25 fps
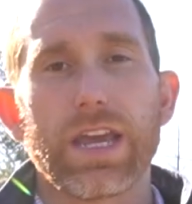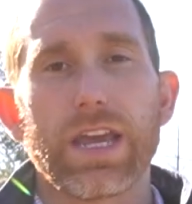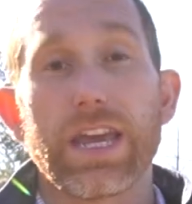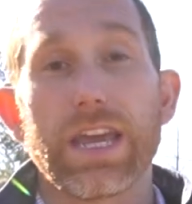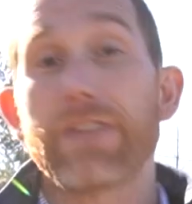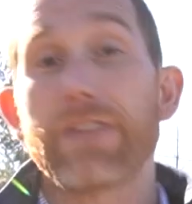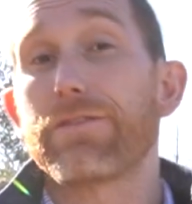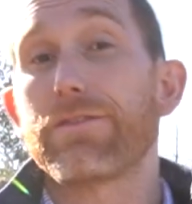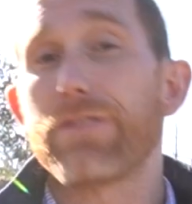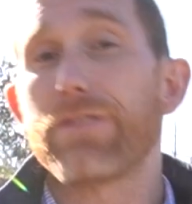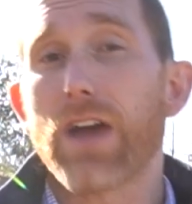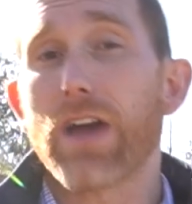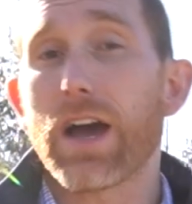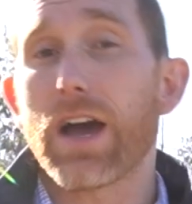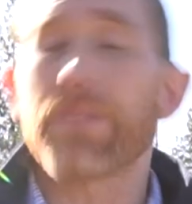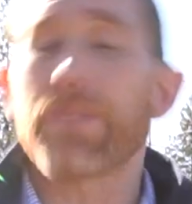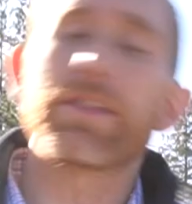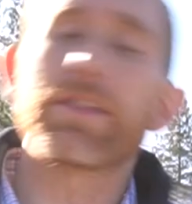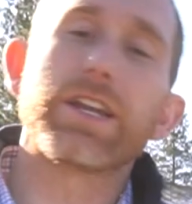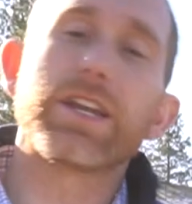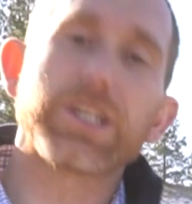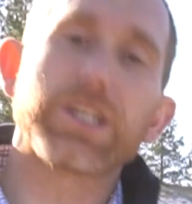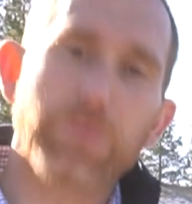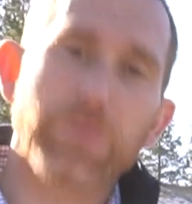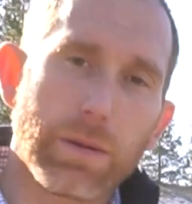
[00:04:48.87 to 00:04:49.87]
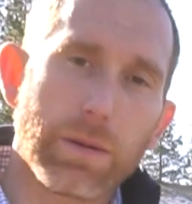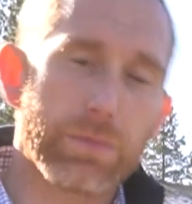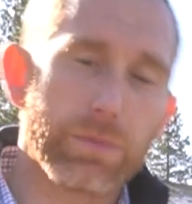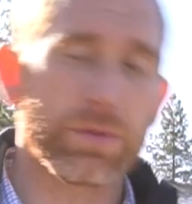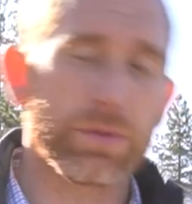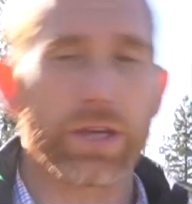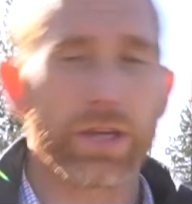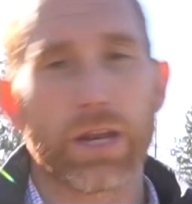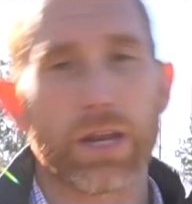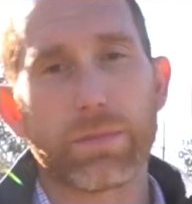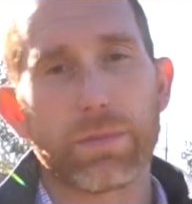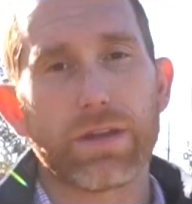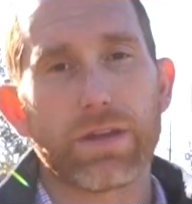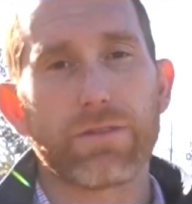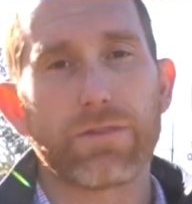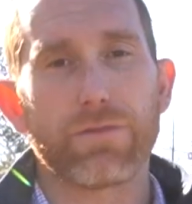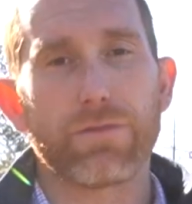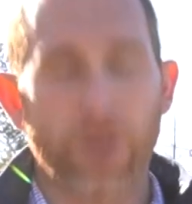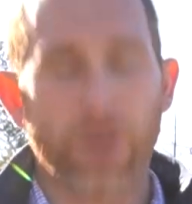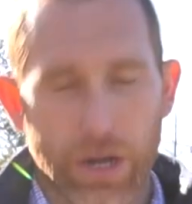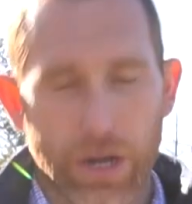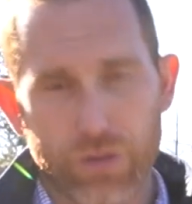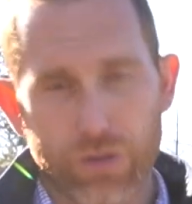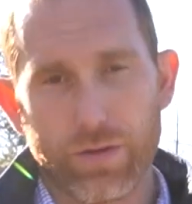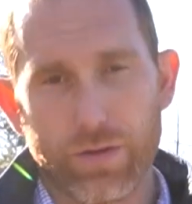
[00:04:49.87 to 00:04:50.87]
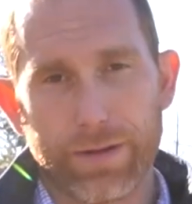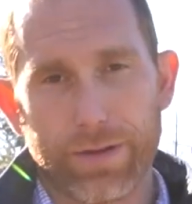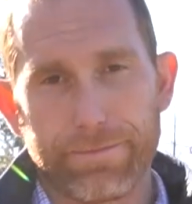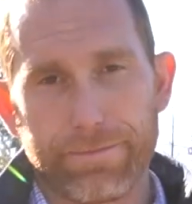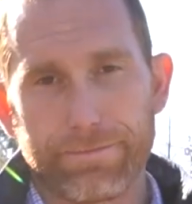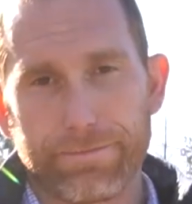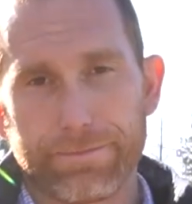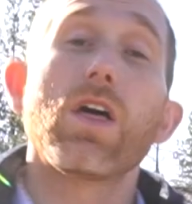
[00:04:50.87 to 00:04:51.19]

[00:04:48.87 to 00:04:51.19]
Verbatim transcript: If not, then it's probably going to be front entry.